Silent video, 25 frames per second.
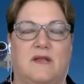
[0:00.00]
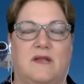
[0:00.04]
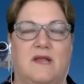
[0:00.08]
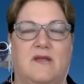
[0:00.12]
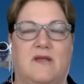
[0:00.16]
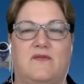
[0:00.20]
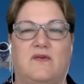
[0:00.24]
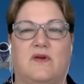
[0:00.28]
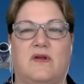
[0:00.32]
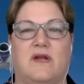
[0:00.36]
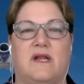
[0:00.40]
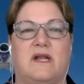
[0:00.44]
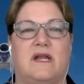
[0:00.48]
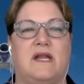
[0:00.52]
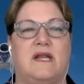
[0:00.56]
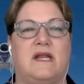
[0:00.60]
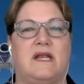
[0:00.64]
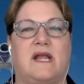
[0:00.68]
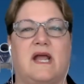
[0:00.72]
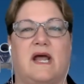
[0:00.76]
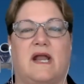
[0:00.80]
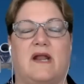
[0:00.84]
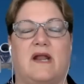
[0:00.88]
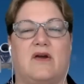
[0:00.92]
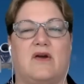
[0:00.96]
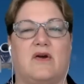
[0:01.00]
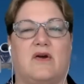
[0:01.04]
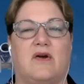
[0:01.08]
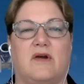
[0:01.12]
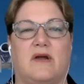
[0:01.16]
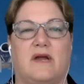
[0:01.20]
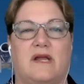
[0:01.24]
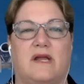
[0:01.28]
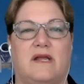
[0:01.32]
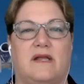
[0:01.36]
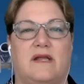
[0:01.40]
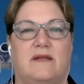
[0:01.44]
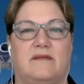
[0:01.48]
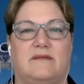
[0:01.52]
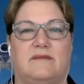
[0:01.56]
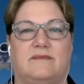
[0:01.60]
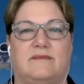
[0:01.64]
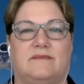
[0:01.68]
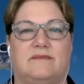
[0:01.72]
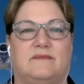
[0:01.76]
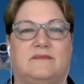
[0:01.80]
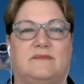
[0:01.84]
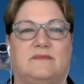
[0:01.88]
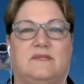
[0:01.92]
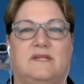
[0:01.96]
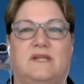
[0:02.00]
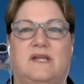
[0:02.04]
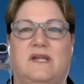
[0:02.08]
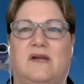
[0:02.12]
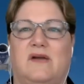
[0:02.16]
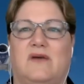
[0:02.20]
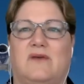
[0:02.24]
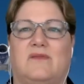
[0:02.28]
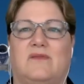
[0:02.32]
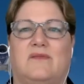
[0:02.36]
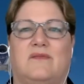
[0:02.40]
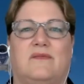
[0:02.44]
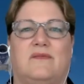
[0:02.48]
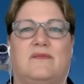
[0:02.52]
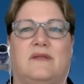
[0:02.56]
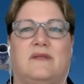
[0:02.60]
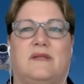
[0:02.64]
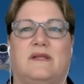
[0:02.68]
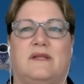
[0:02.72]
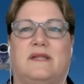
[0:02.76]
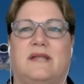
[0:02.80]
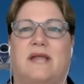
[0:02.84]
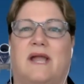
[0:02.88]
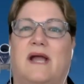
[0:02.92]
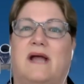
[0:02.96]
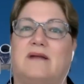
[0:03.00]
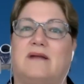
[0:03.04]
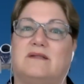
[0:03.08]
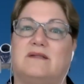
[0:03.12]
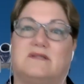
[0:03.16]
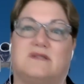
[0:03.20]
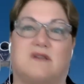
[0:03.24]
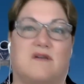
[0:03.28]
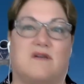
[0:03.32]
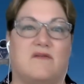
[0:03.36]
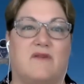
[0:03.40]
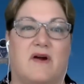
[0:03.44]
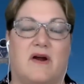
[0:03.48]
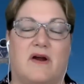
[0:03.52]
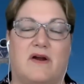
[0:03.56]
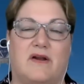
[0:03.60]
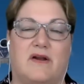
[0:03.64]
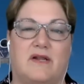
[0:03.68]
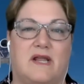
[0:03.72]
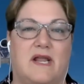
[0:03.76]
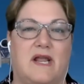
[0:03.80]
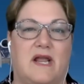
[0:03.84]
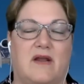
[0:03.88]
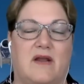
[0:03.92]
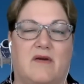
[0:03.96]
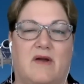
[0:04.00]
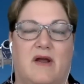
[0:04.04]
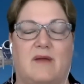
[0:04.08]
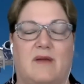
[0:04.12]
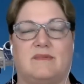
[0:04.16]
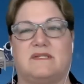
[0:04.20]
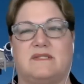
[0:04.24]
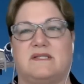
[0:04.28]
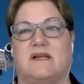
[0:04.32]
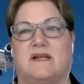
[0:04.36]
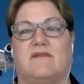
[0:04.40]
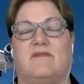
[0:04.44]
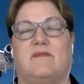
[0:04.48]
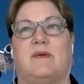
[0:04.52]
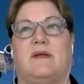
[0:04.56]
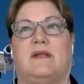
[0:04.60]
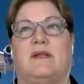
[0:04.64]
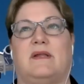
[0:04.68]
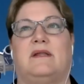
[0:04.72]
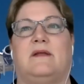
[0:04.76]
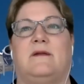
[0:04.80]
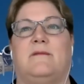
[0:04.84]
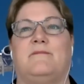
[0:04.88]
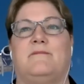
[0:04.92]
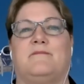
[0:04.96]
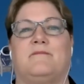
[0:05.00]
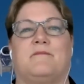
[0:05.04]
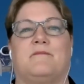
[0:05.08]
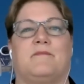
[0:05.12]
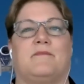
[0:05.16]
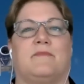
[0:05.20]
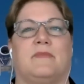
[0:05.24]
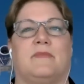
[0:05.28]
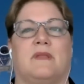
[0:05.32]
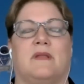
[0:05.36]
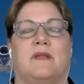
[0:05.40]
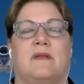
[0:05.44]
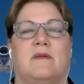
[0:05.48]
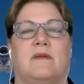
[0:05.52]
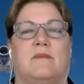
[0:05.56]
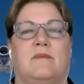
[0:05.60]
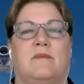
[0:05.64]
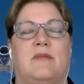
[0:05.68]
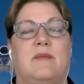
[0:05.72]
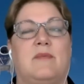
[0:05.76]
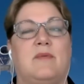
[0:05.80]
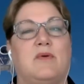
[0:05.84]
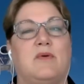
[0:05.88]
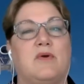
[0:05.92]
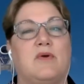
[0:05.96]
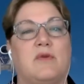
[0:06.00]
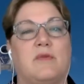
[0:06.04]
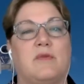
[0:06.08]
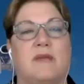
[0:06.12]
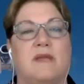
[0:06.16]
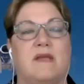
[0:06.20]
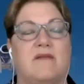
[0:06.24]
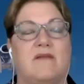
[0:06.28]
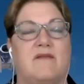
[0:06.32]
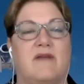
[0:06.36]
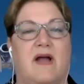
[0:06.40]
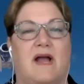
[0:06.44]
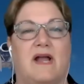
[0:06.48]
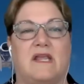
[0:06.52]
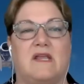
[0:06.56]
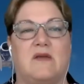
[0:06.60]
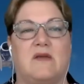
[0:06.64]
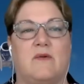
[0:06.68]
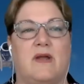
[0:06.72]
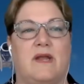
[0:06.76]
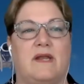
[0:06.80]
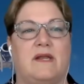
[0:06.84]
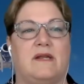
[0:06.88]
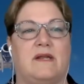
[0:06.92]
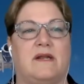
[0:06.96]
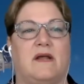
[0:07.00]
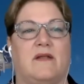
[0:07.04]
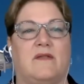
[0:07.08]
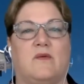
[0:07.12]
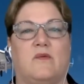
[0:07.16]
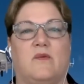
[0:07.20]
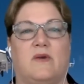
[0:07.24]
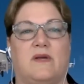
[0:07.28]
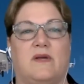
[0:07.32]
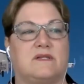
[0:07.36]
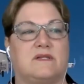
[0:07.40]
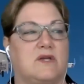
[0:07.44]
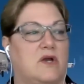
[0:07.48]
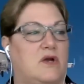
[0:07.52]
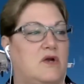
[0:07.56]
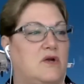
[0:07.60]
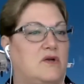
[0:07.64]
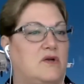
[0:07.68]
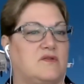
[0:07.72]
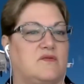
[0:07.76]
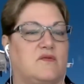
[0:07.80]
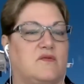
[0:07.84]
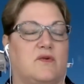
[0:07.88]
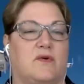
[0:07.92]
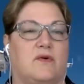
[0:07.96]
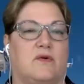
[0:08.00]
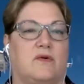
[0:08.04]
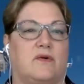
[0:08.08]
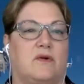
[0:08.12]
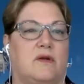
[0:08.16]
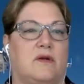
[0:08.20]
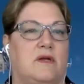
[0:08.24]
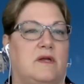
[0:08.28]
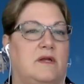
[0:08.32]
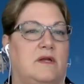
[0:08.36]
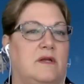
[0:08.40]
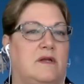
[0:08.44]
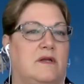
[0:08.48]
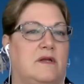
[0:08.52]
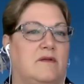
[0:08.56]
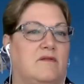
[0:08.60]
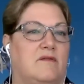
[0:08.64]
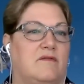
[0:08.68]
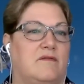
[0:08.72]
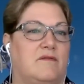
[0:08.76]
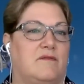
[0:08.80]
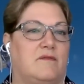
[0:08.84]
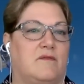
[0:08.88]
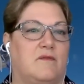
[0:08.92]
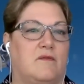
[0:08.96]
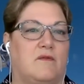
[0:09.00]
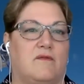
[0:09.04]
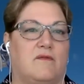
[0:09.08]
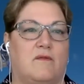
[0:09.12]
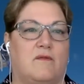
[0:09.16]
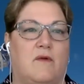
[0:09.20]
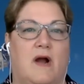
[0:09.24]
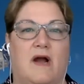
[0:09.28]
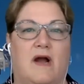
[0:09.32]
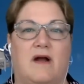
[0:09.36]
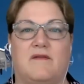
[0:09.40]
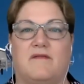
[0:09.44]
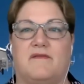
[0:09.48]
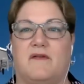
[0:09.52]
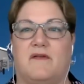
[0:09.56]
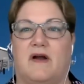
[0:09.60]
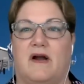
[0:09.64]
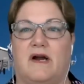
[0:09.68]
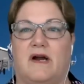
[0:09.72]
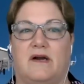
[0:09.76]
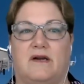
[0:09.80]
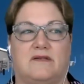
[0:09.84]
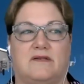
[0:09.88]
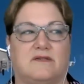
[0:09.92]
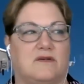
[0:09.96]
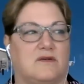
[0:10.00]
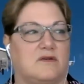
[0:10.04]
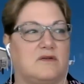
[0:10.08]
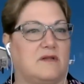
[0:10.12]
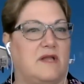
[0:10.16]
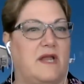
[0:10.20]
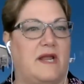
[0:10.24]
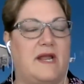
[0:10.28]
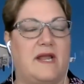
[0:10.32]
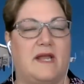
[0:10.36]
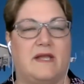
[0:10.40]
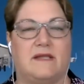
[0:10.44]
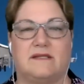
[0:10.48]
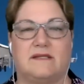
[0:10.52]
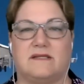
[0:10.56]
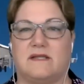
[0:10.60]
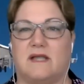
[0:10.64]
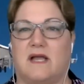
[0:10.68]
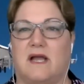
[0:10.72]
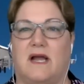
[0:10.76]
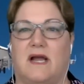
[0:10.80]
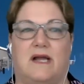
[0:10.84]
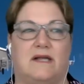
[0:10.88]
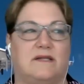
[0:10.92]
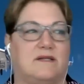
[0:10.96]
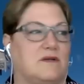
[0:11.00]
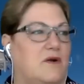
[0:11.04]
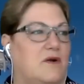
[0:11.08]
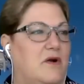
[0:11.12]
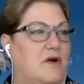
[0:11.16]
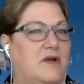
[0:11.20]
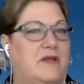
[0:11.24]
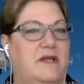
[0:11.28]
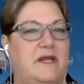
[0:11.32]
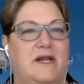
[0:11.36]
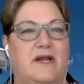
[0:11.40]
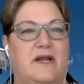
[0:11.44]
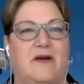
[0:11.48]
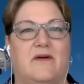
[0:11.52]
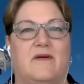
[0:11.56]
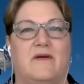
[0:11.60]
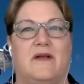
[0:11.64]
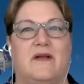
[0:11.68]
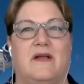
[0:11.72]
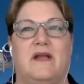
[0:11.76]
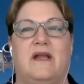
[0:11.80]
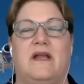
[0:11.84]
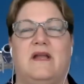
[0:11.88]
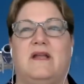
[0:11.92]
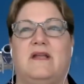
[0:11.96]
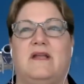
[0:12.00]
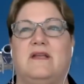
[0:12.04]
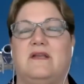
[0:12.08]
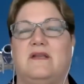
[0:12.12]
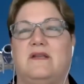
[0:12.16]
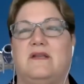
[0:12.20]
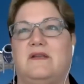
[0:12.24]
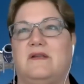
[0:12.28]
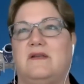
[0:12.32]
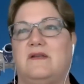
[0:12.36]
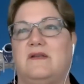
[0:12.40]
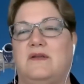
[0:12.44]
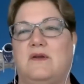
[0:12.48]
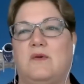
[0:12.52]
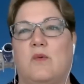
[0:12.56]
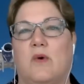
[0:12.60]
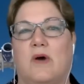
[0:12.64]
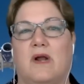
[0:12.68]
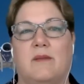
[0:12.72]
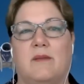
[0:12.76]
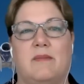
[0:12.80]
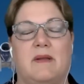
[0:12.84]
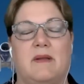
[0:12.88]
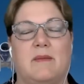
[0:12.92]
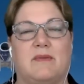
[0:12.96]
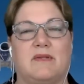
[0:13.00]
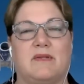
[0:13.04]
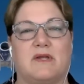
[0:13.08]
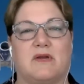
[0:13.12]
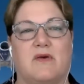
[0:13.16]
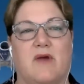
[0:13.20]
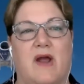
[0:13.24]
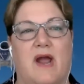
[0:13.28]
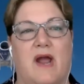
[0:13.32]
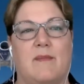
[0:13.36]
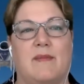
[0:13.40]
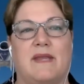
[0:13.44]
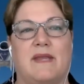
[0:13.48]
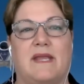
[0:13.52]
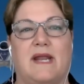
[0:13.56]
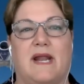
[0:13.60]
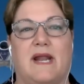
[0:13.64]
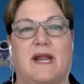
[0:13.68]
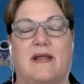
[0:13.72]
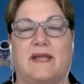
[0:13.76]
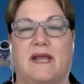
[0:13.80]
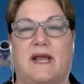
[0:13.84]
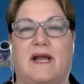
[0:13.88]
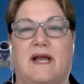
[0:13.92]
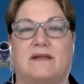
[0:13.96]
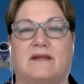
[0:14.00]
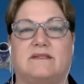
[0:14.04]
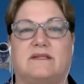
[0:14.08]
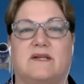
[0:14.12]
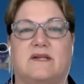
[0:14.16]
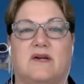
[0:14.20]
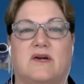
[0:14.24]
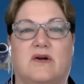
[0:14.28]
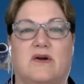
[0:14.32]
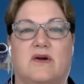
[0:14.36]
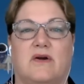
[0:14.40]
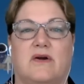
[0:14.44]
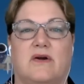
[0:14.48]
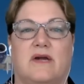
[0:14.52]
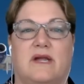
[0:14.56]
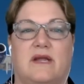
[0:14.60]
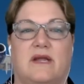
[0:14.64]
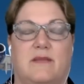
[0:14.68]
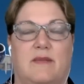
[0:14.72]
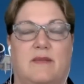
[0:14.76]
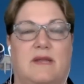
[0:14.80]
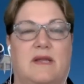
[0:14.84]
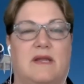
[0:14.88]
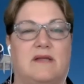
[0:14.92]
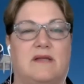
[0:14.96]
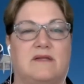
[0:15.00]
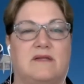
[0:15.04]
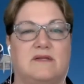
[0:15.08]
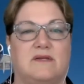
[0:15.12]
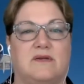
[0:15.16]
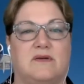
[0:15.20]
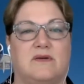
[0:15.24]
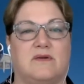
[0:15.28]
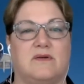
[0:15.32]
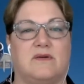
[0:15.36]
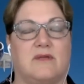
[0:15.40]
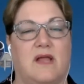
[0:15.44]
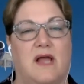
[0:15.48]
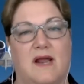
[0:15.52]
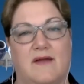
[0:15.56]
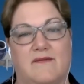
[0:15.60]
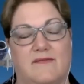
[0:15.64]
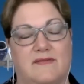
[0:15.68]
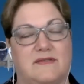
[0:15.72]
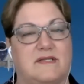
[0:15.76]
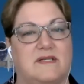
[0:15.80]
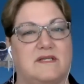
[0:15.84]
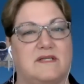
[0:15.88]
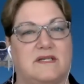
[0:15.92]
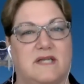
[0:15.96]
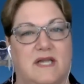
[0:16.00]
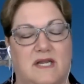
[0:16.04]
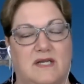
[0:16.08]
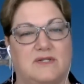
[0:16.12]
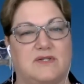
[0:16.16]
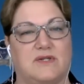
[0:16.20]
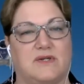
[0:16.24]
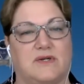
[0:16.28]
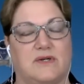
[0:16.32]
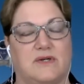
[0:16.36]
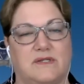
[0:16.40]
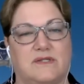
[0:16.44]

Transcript: if you're in any kind of hurry, you know, the house is on fire, you can't grab stuff. But people who are being evacuated on the west coast for wildfires or landslides or you know you want to be able to grab and get out of the house in a hurry because your life is in danger.